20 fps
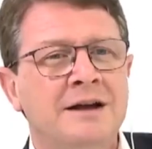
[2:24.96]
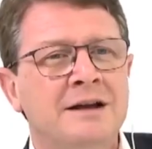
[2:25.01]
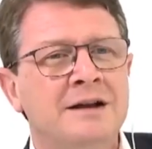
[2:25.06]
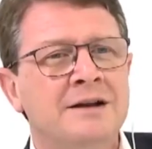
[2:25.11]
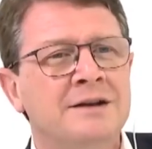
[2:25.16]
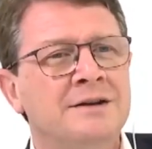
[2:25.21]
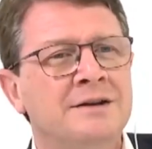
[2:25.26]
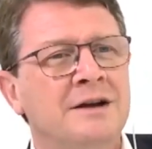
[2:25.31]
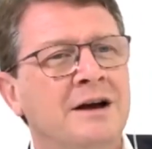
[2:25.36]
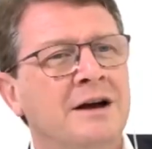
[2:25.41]

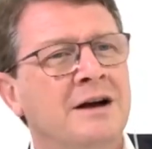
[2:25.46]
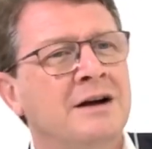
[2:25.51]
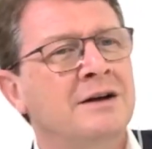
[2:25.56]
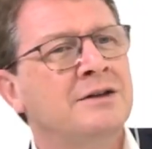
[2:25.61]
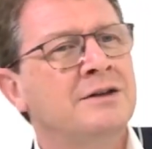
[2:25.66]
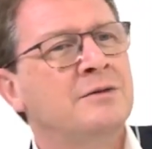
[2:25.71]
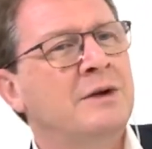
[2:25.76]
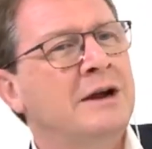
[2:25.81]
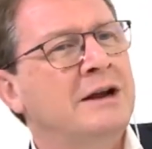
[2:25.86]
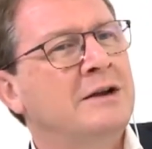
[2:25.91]
Helen, are
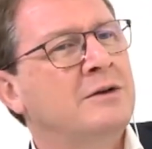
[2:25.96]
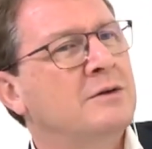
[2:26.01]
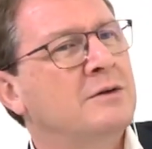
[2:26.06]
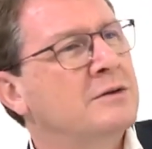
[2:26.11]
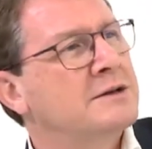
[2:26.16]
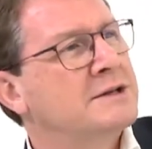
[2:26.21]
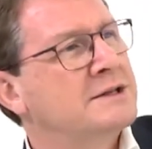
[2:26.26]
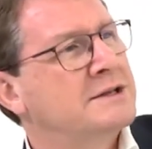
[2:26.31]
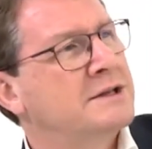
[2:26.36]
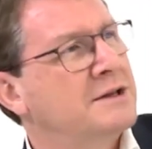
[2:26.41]
the
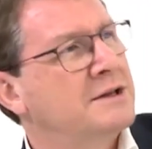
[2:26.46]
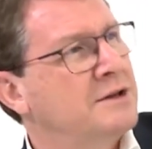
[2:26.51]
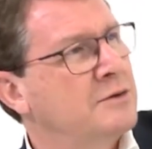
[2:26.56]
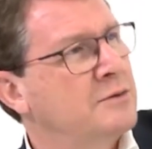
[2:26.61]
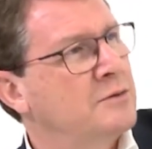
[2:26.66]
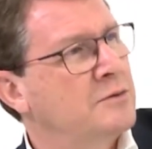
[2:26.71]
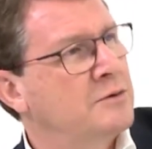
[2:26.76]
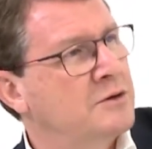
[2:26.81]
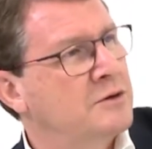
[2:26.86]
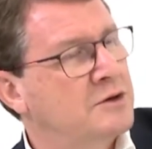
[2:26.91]
records that
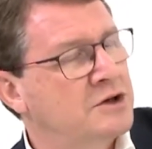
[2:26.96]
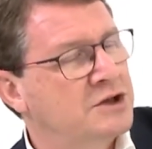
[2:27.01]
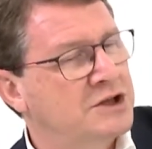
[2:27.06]
you